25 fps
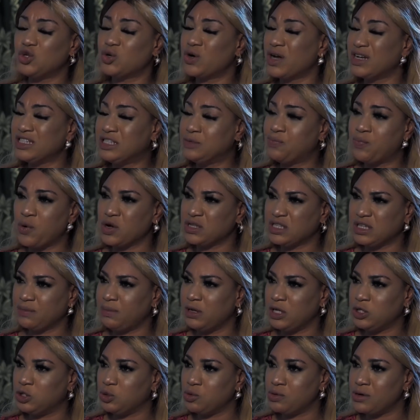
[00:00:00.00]
You can't
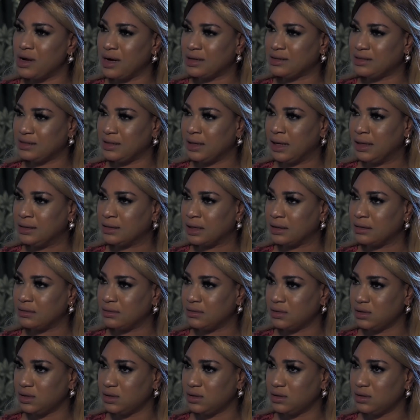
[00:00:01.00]
possibly do that,
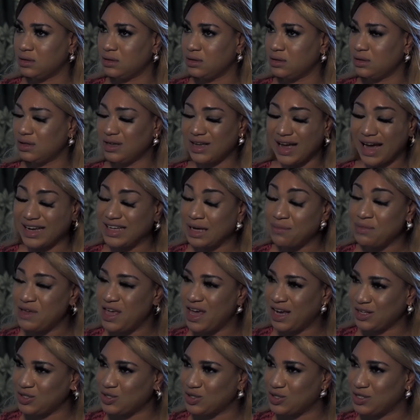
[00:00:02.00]
Nathan. I
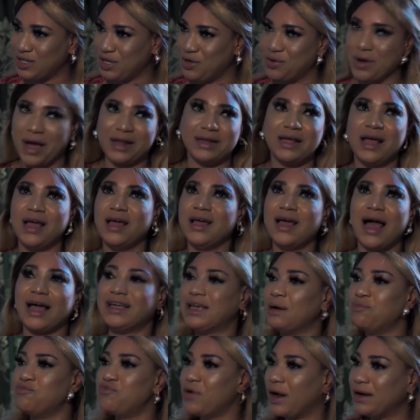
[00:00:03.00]
am here to see you and
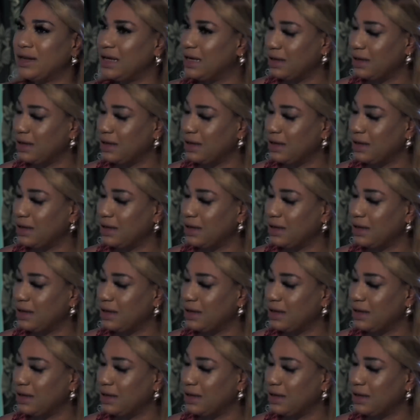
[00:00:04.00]
I am